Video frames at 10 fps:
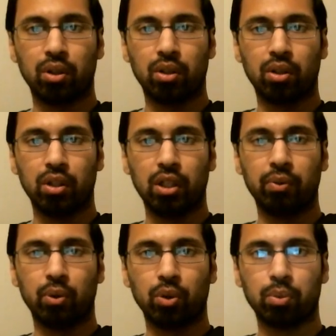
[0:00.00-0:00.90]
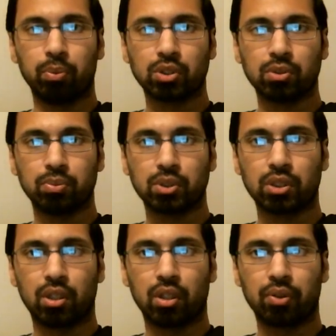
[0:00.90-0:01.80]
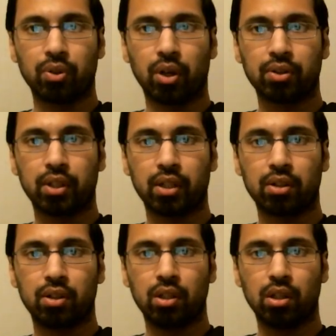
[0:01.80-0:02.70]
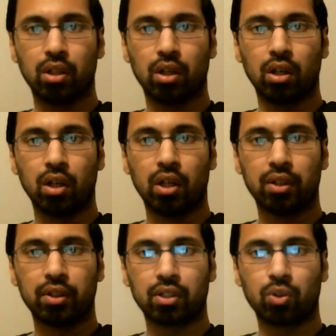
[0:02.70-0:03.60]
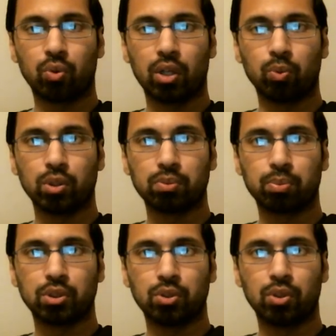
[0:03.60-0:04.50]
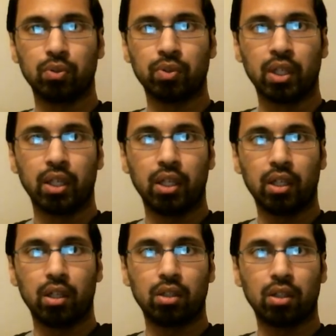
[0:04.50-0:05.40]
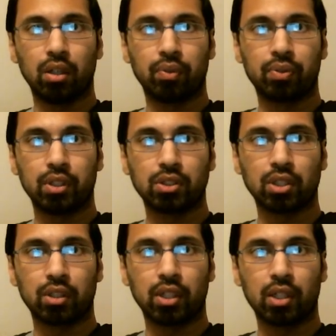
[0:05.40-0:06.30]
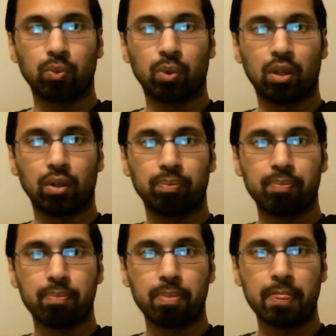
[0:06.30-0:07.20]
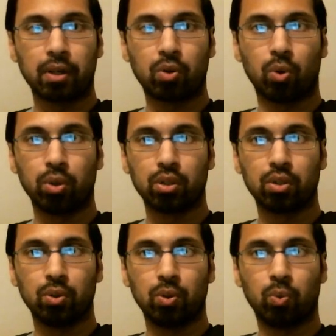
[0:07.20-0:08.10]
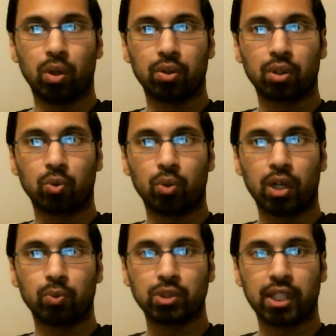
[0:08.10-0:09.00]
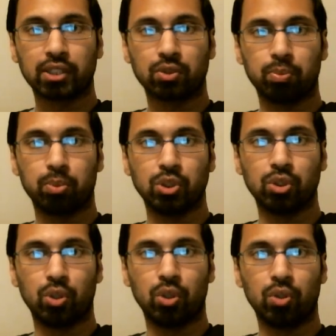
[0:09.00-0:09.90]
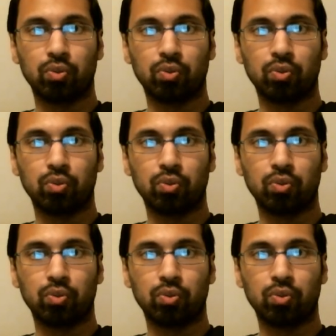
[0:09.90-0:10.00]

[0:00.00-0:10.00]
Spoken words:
even early Muslims thought that the Quran wasn't preserved and things like that. Well, the Quran was actually preserved